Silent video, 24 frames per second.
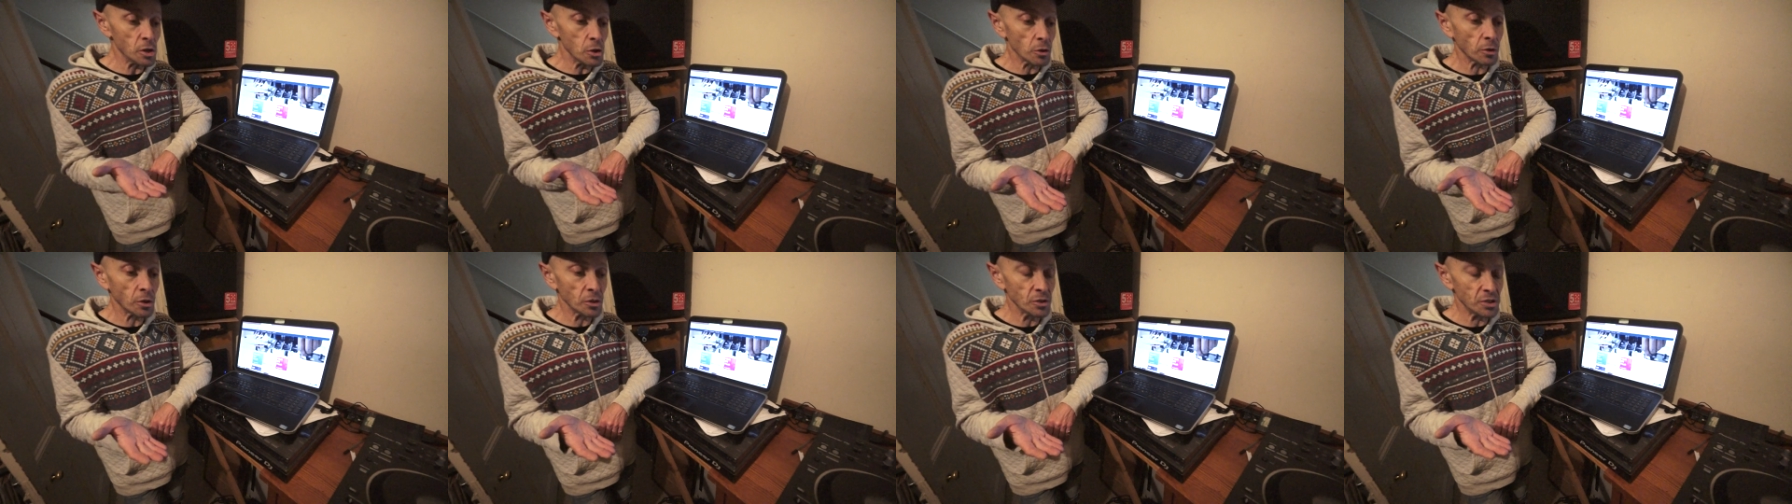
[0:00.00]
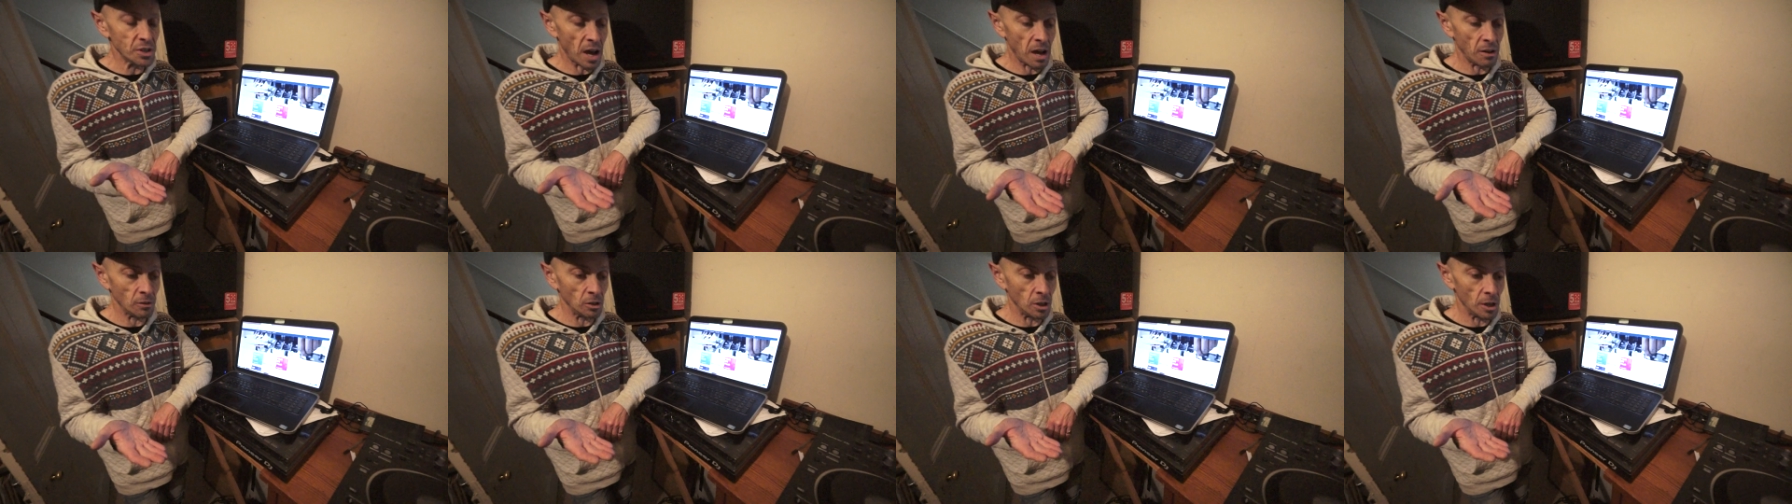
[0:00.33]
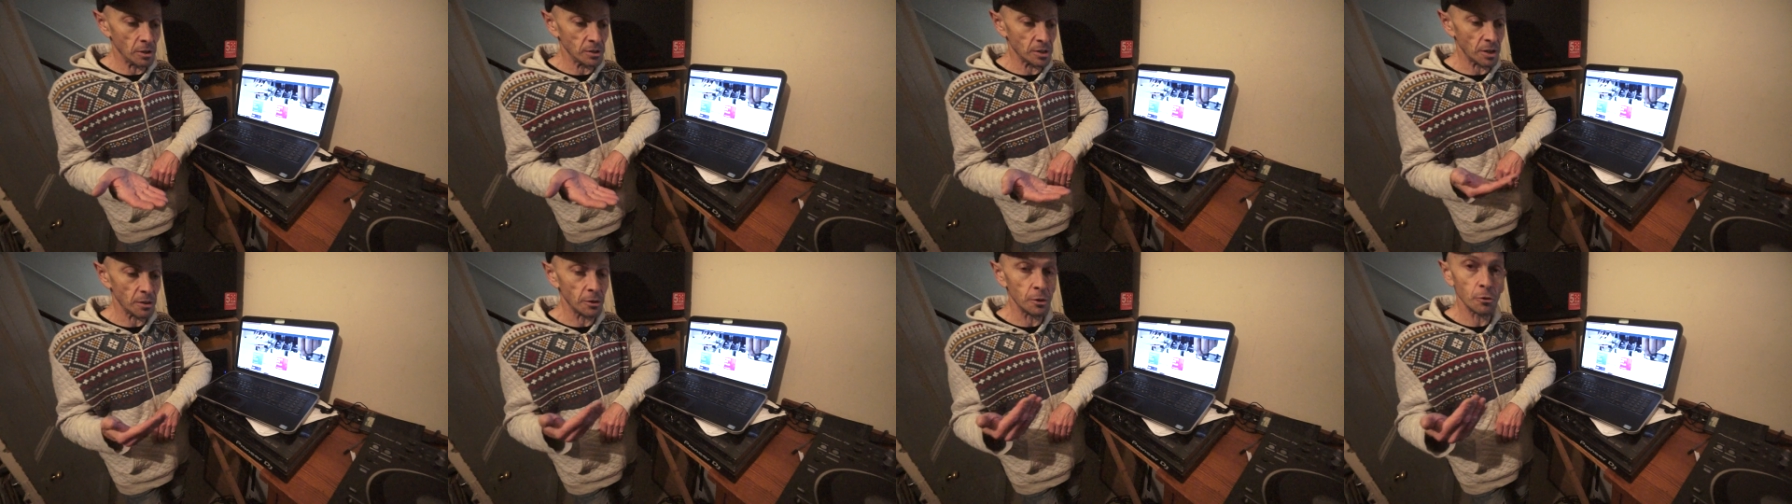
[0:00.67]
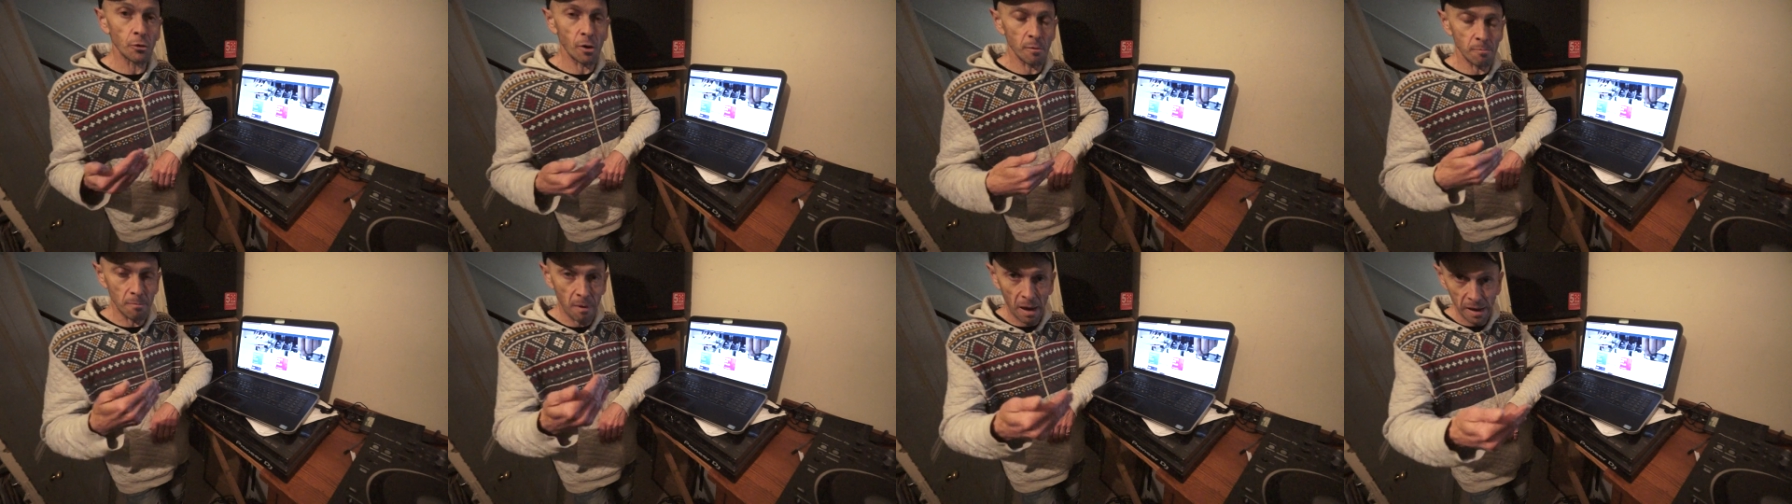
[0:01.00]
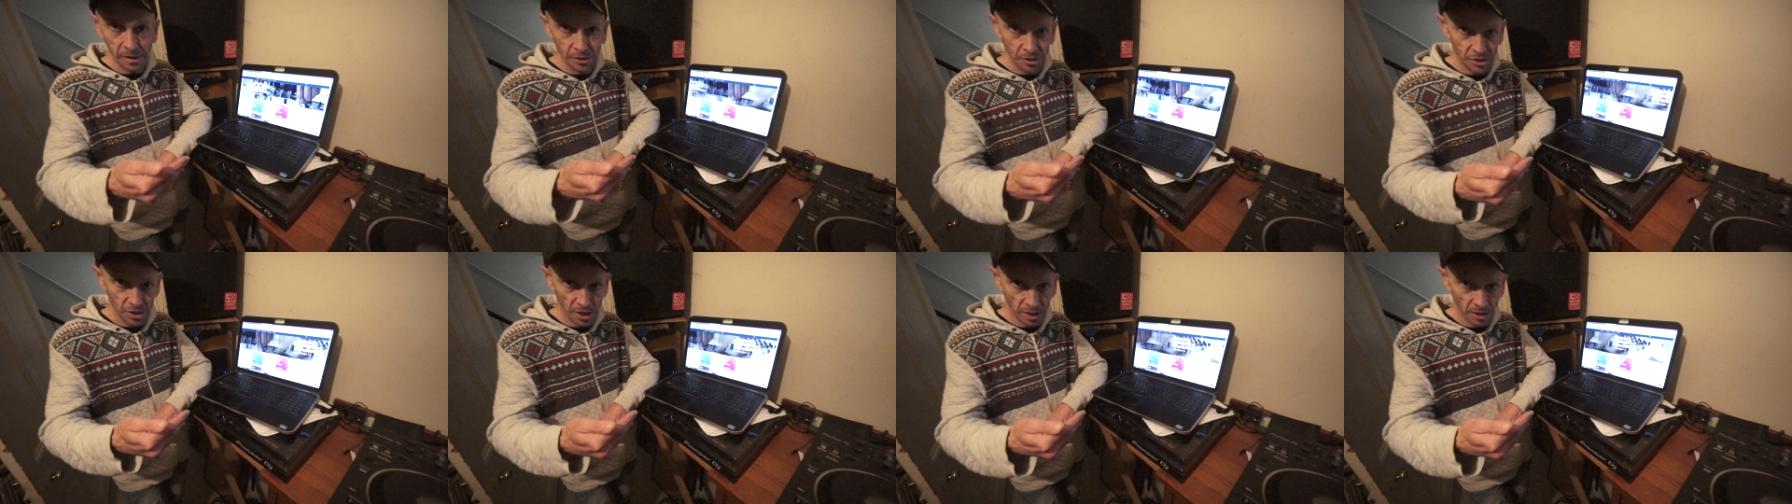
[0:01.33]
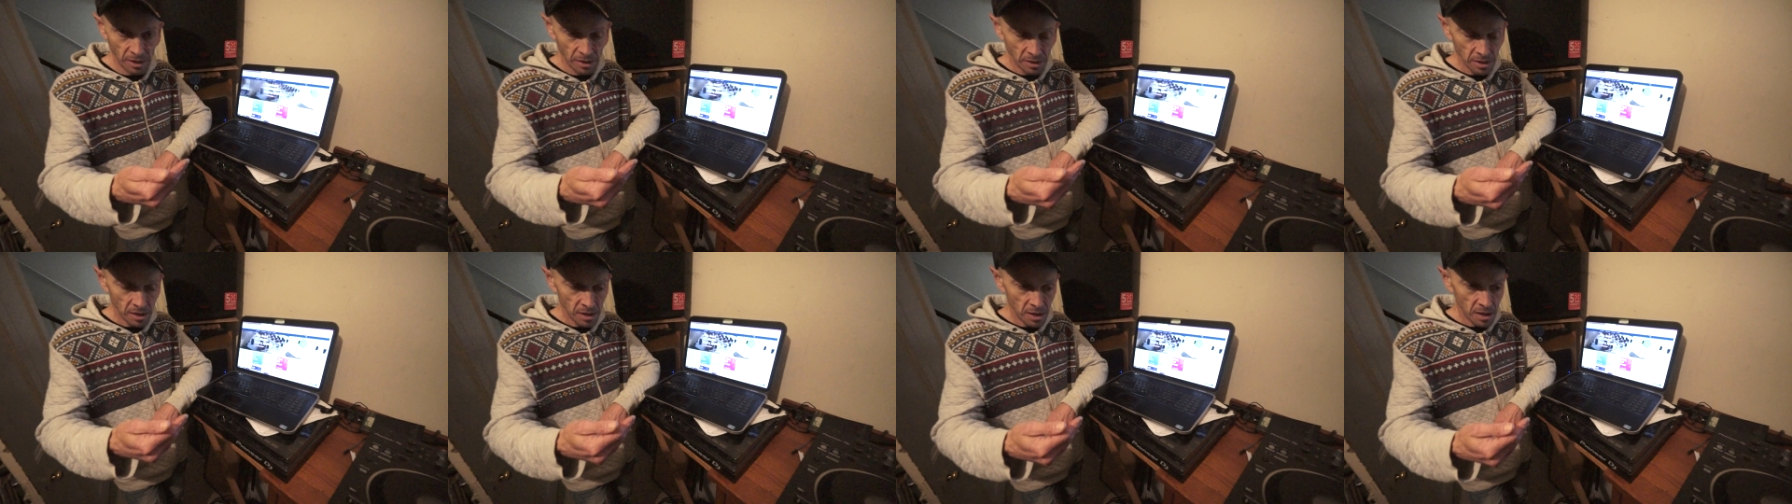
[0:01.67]
you could download the
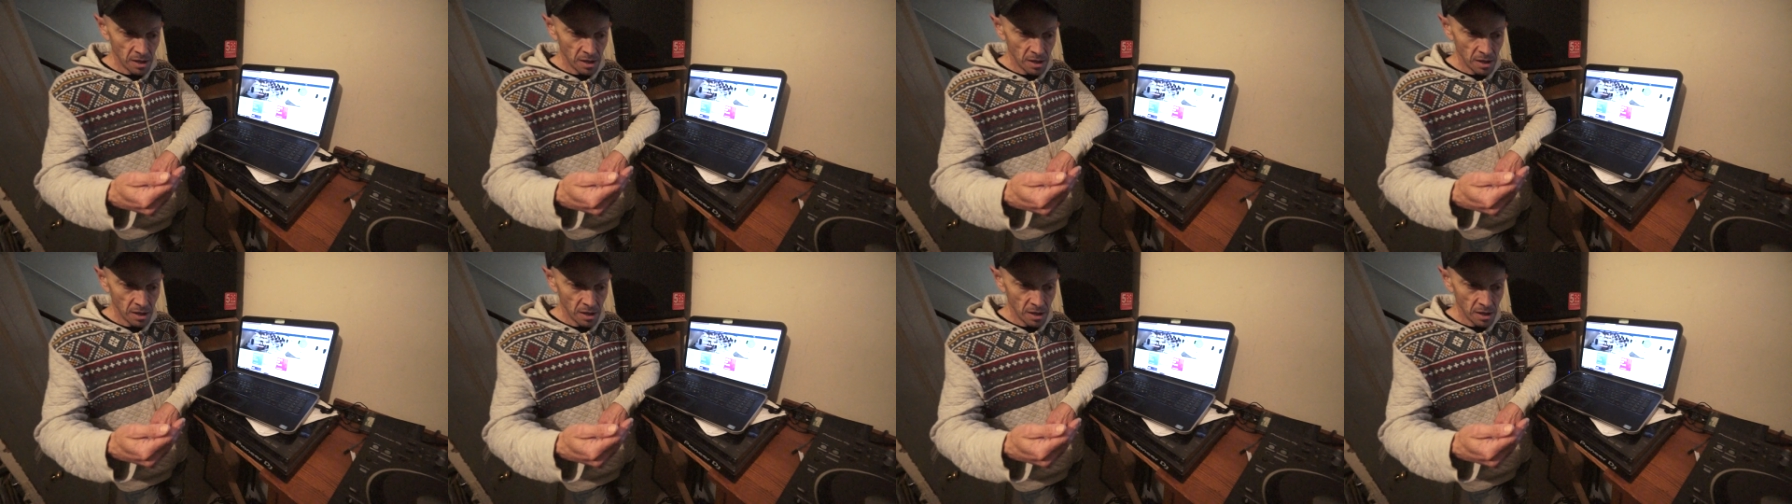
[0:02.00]
remainder